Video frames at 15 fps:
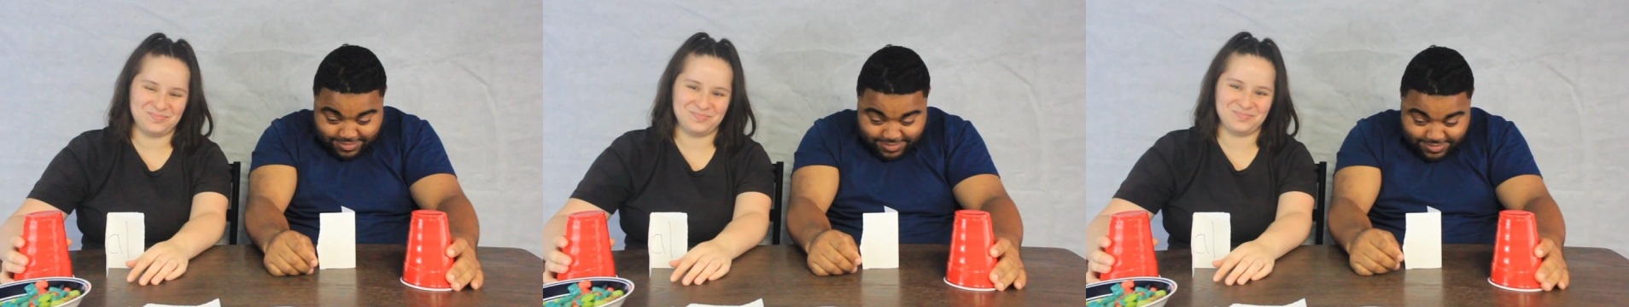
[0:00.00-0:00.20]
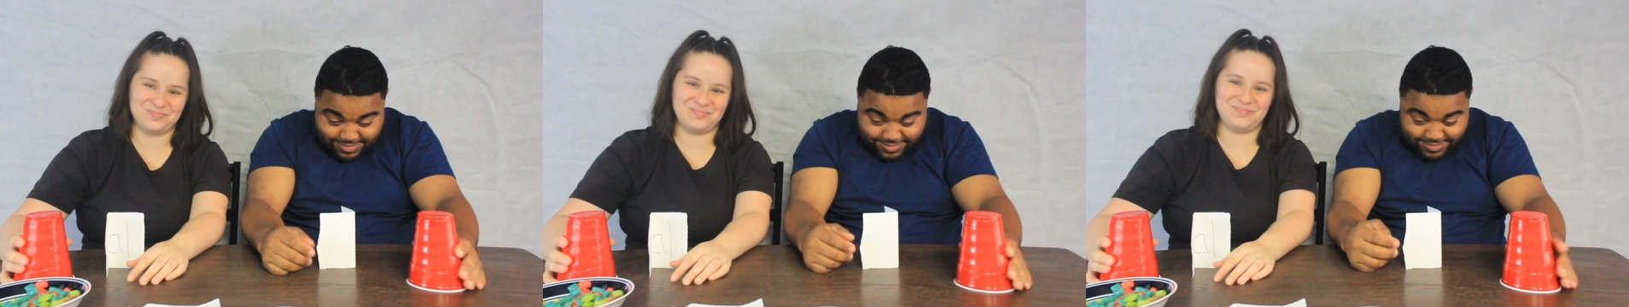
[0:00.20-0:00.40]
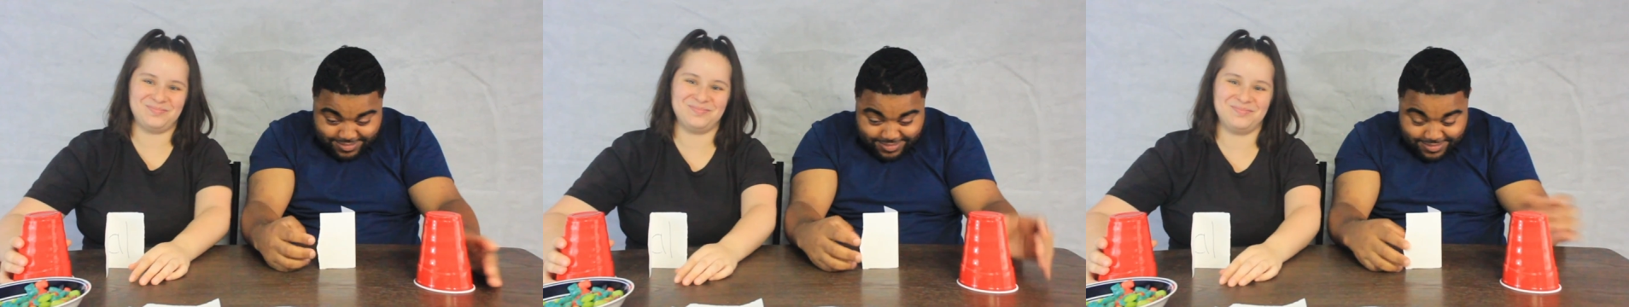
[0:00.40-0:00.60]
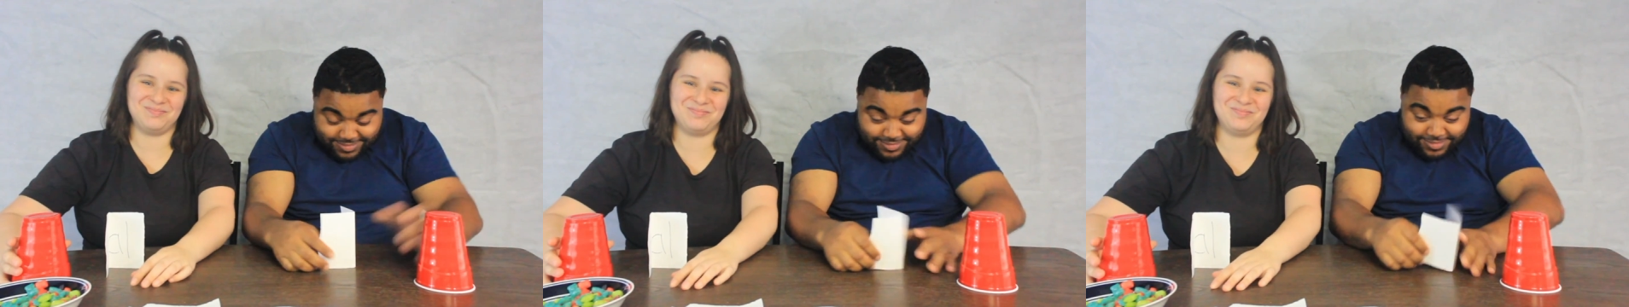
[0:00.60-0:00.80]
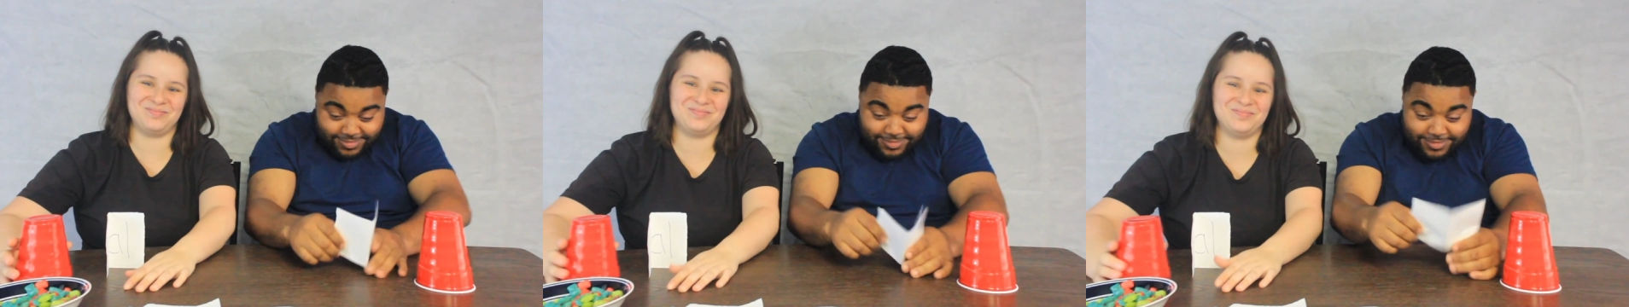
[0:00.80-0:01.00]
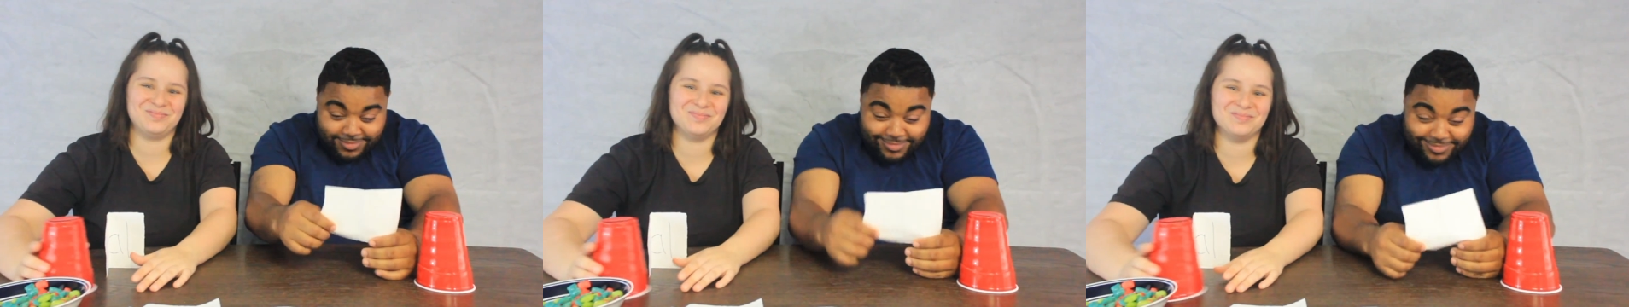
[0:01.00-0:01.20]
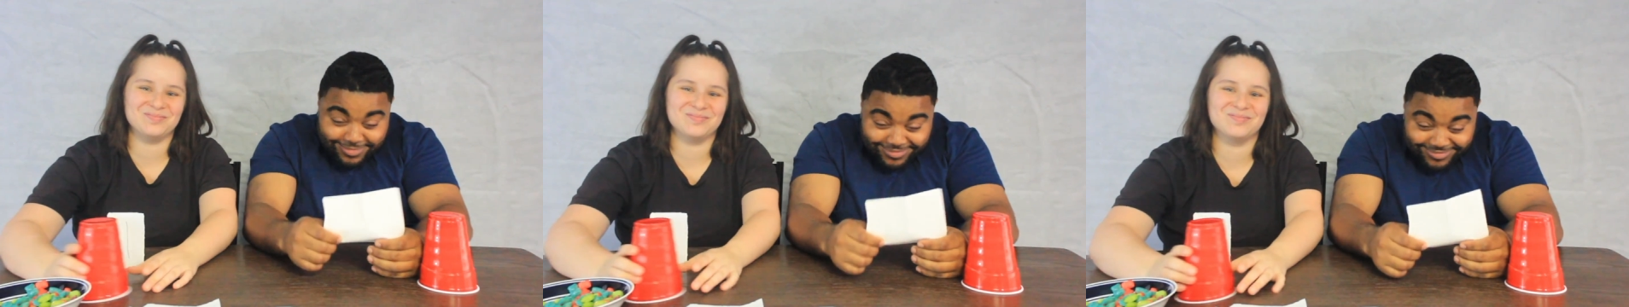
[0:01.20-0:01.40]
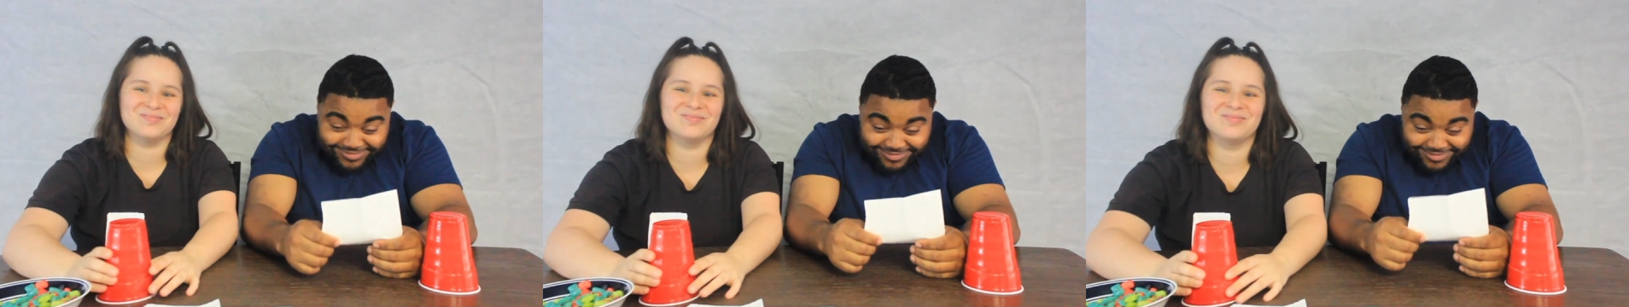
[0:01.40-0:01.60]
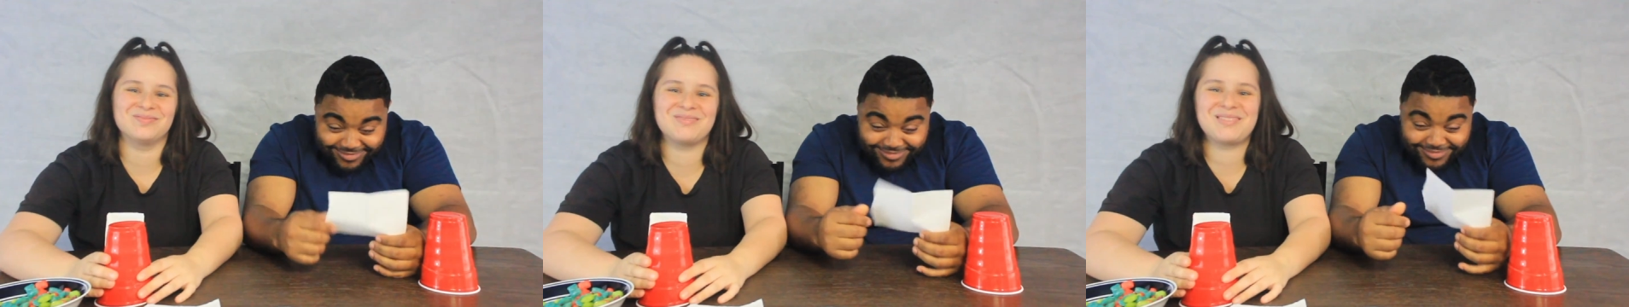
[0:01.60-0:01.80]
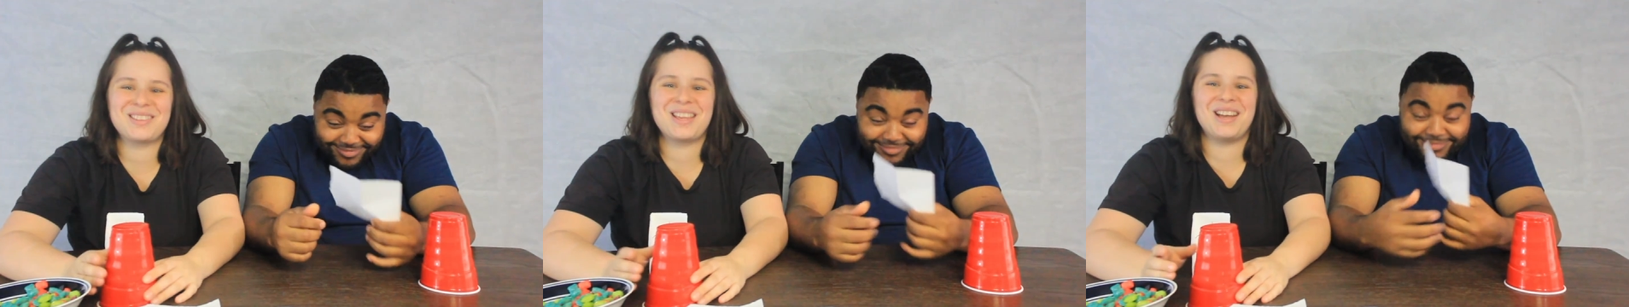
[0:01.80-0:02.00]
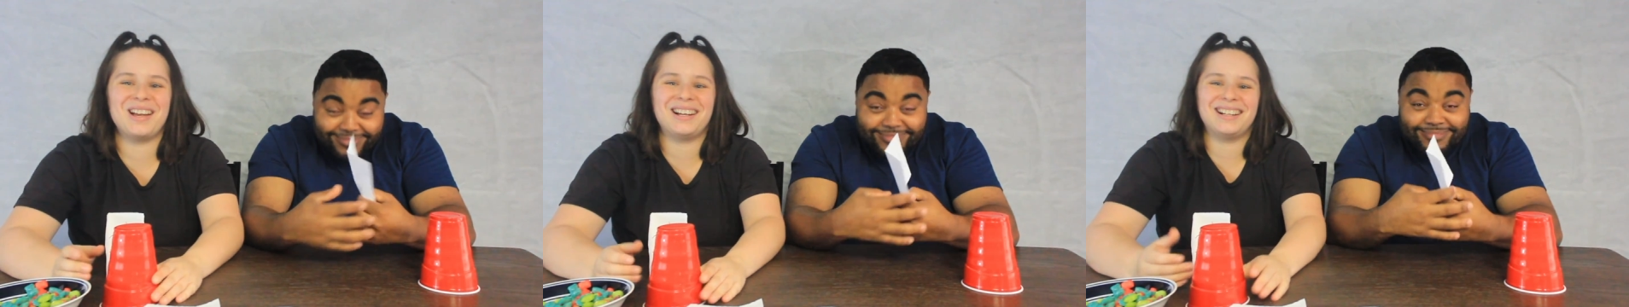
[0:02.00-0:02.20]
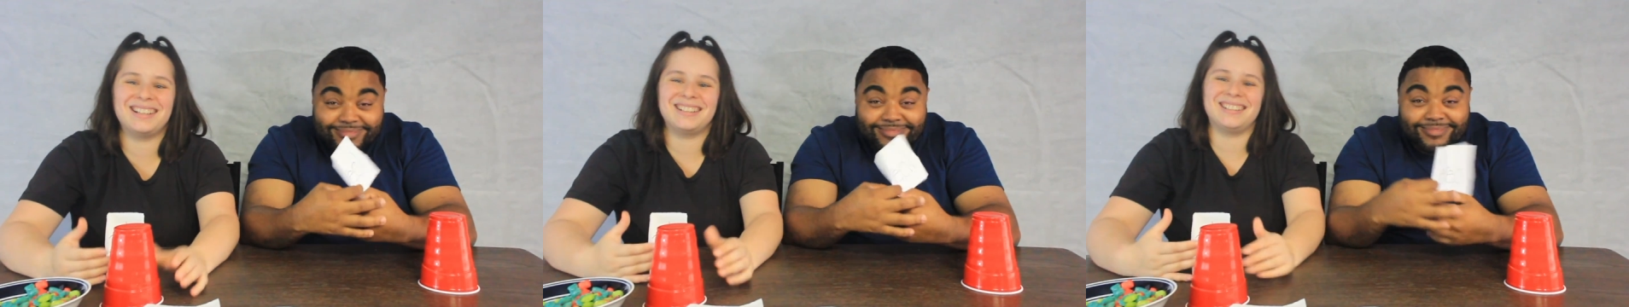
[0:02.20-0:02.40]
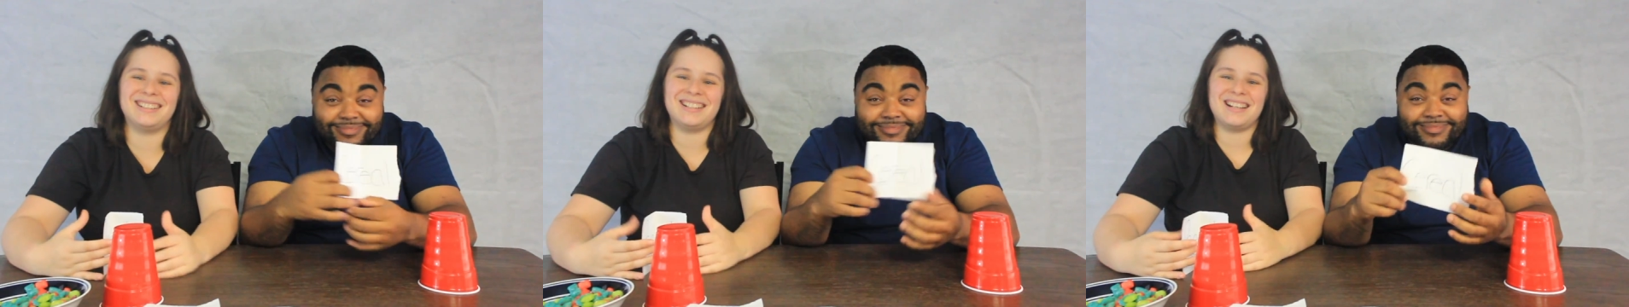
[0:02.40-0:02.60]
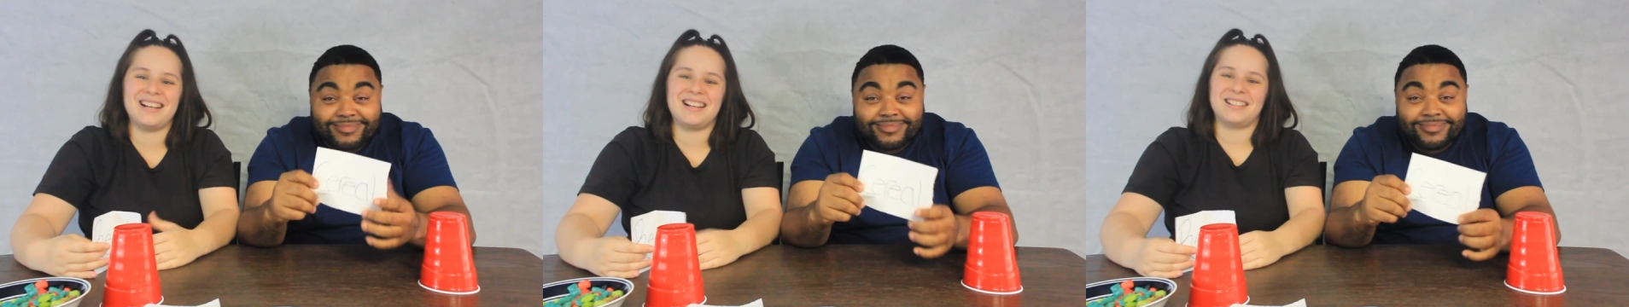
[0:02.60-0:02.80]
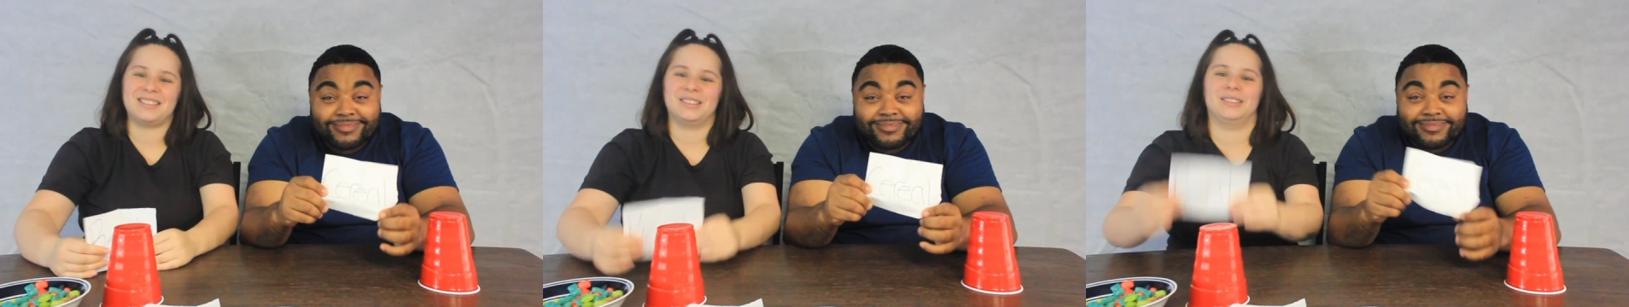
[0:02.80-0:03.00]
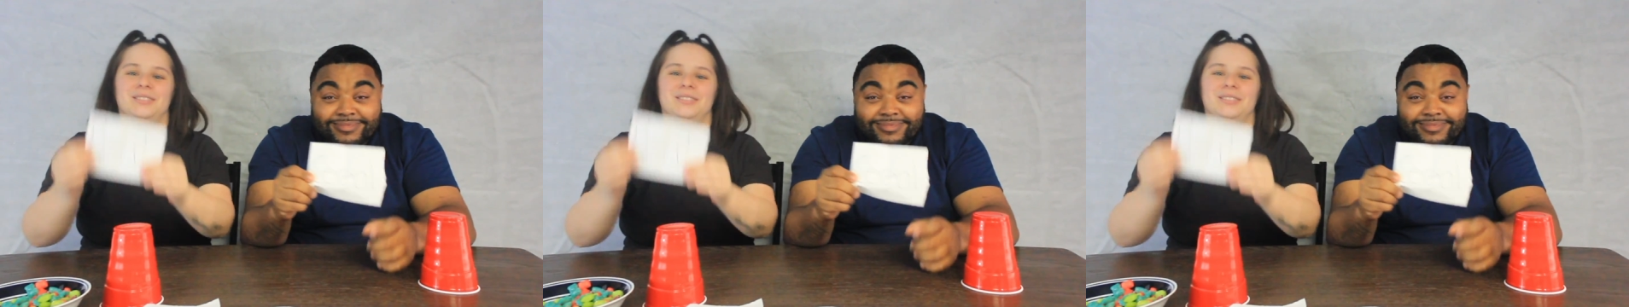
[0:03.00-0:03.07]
No one is speaking in this clip.